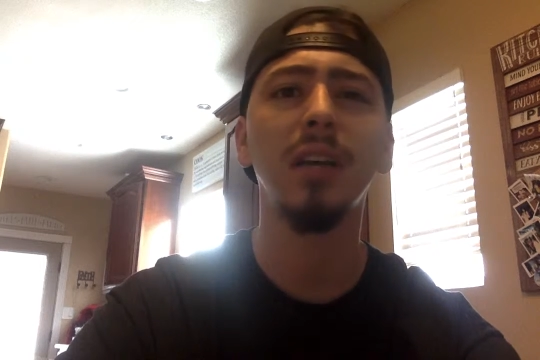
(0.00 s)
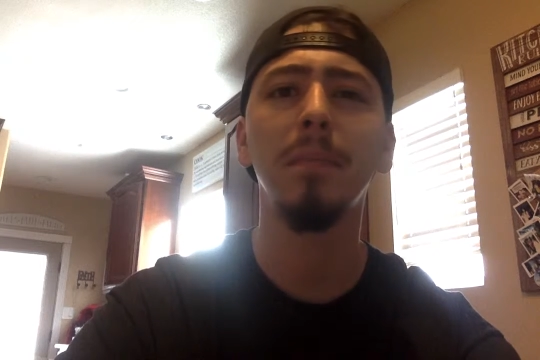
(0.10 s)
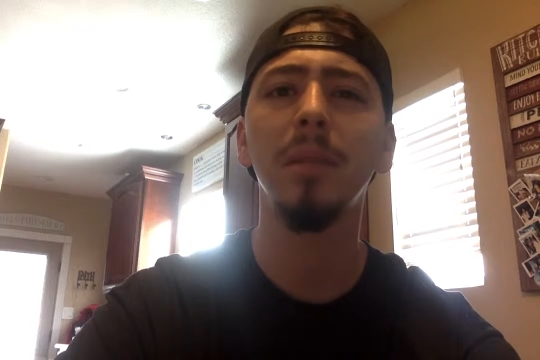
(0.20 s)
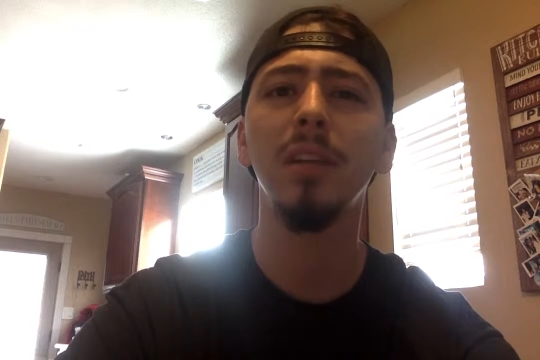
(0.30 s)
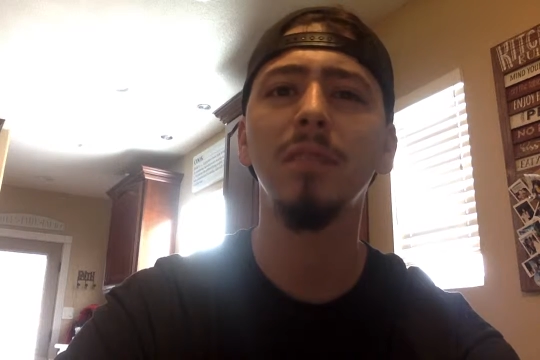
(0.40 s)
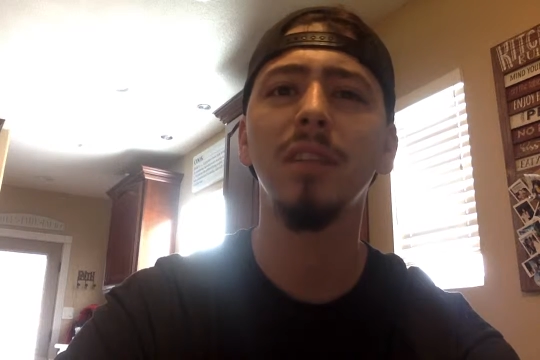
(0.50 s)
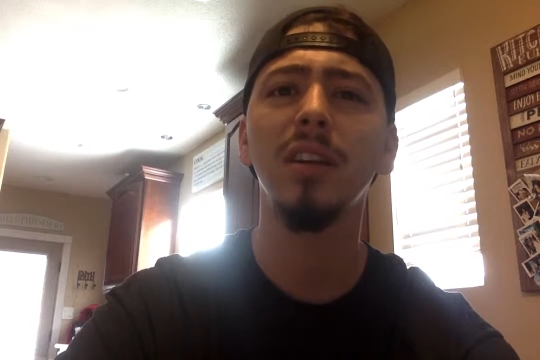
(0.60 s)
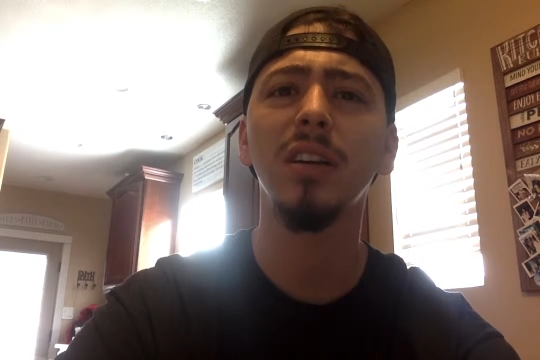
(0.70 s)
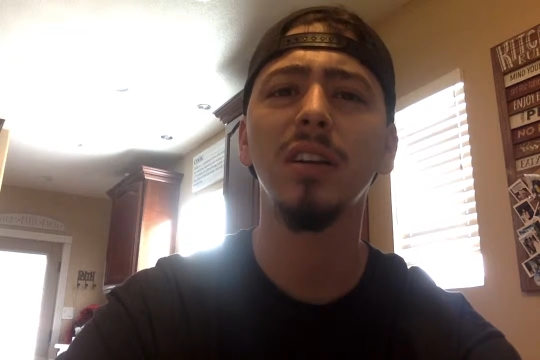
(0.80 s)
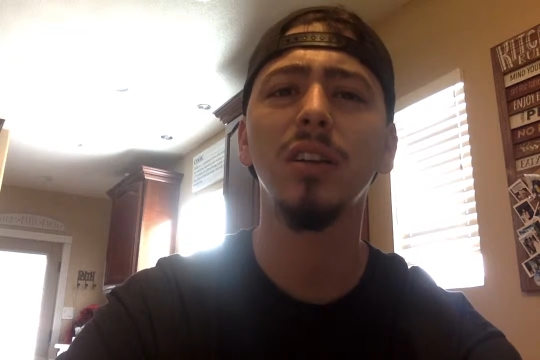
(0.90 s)
I believe
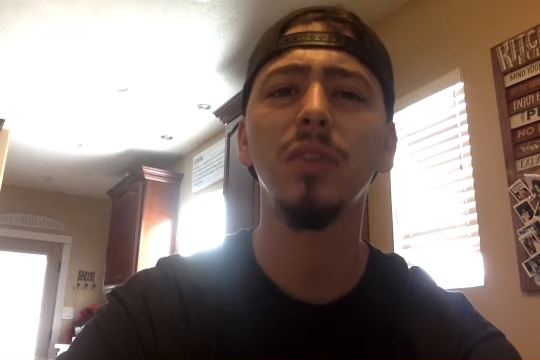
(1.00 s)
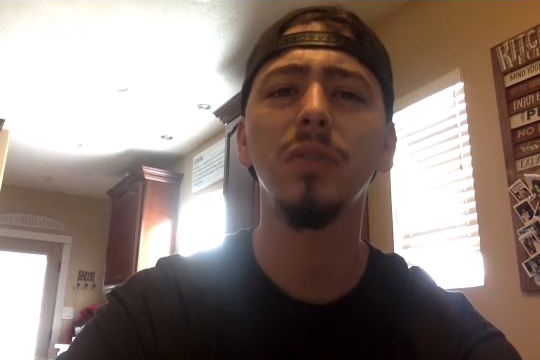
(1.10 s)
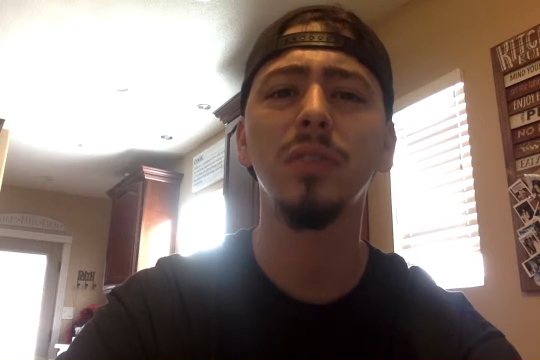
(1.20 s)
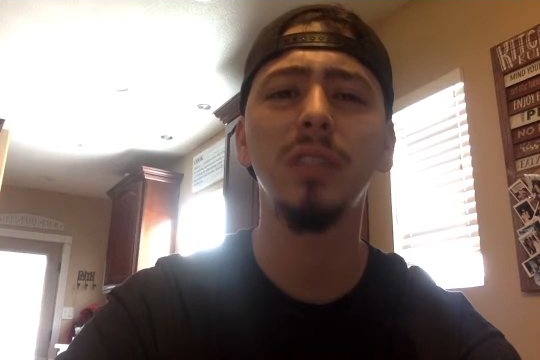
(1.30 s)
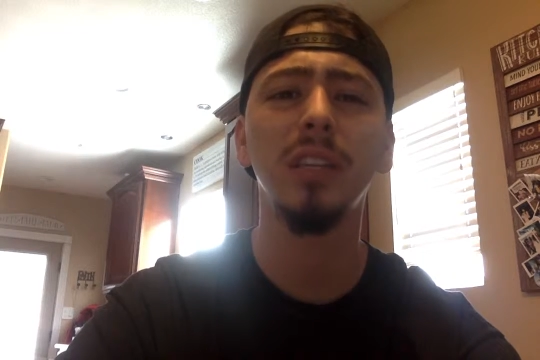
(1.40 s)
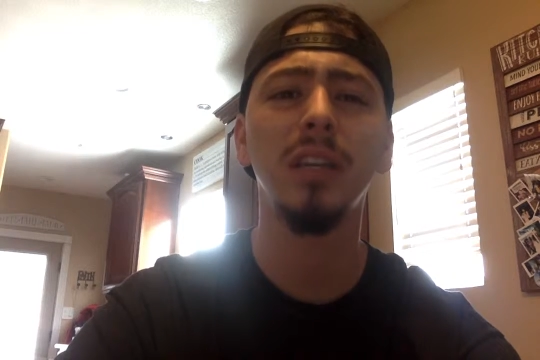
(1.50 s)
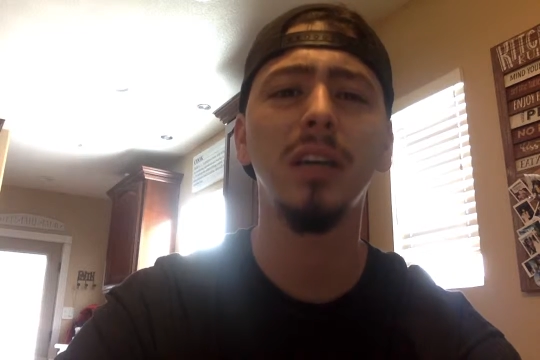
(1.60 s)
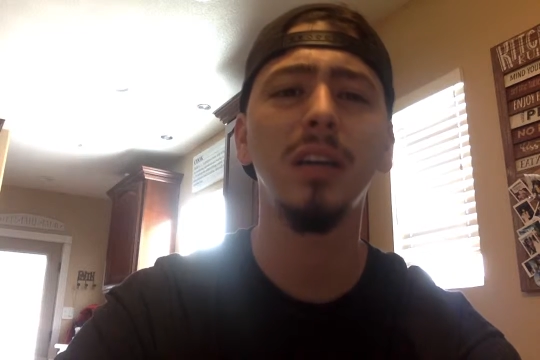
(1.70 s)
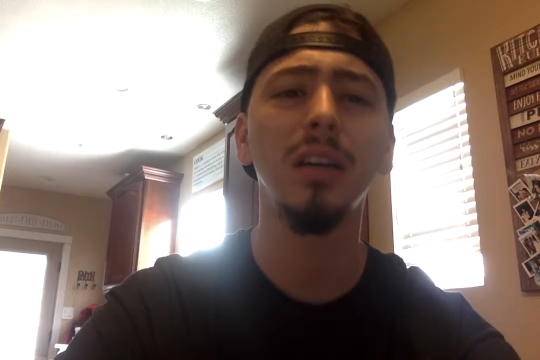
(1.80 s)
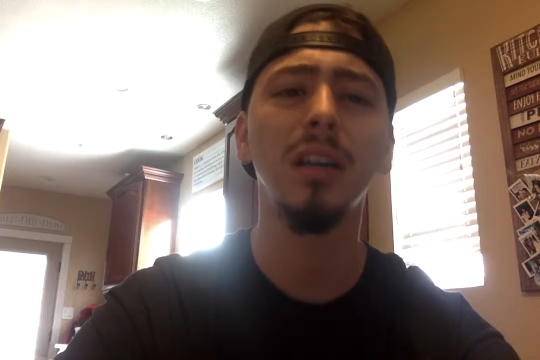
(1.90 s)
they're enclosed in
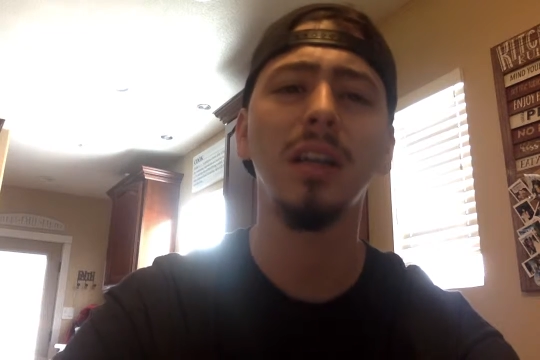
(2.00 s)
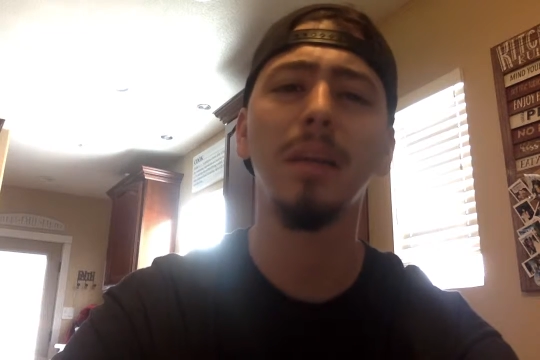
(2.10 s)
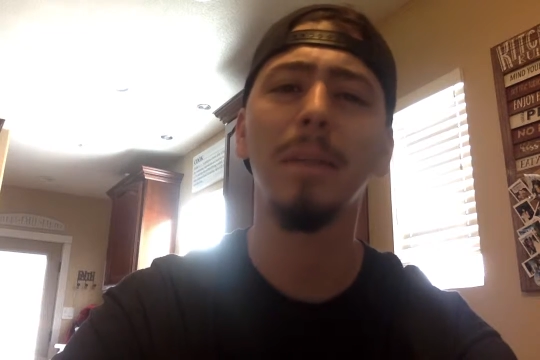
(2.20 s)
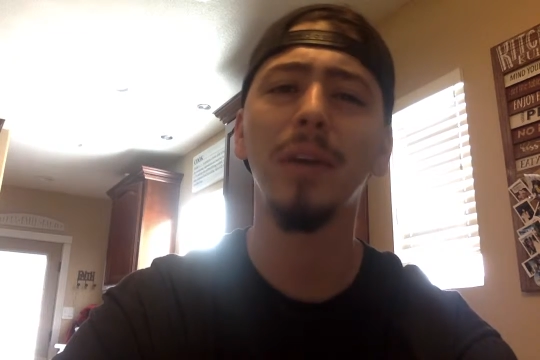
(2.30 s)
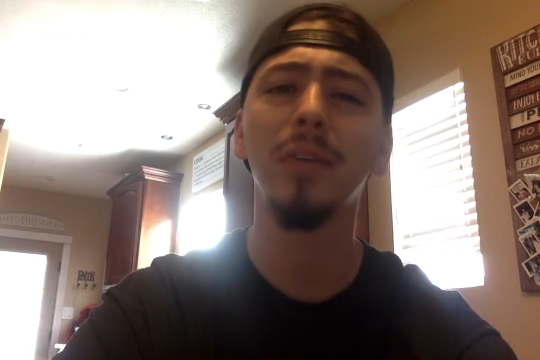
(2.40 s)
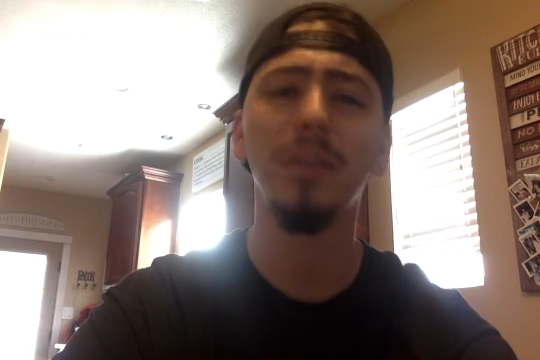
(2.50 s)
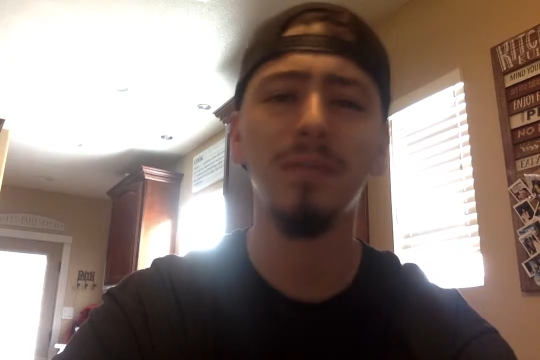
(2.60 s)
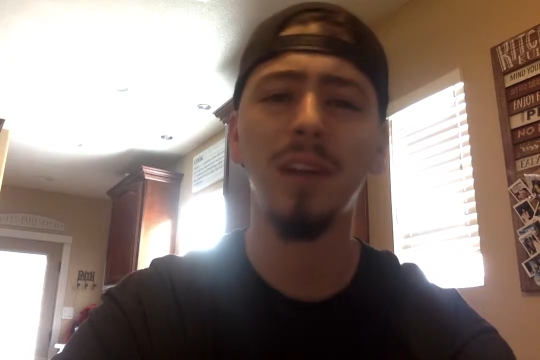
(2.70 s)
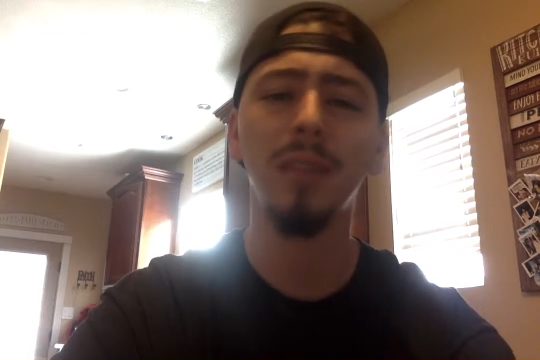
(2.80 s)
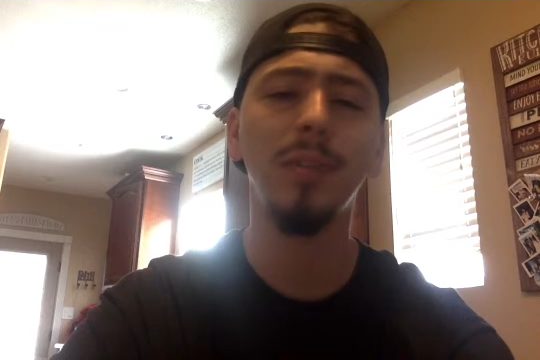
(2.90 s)
like a bundle of
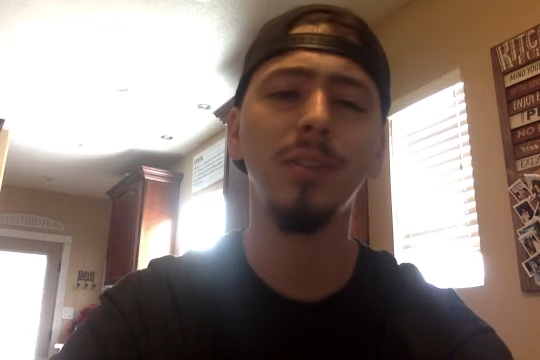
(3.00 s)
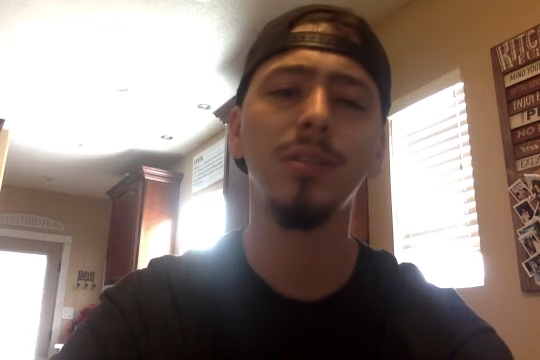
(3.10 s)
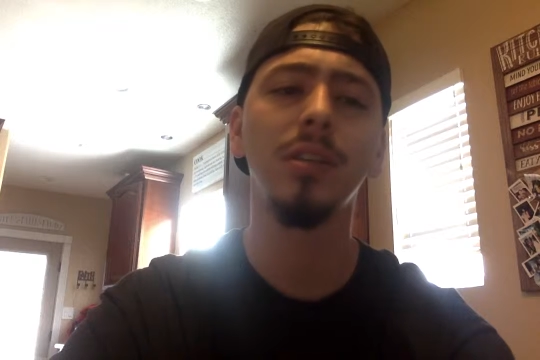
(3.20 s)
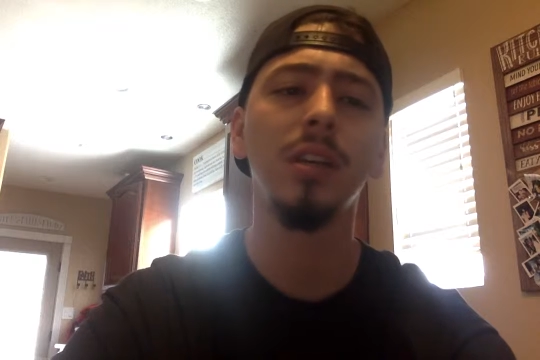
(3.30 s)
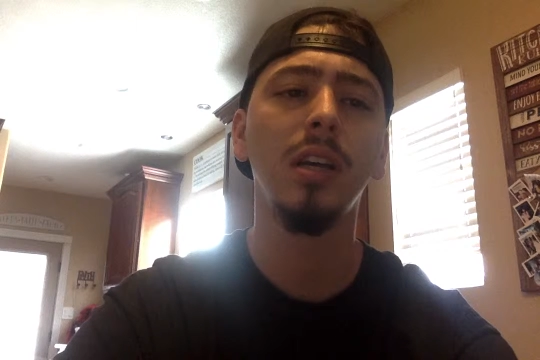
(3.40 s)
fibers,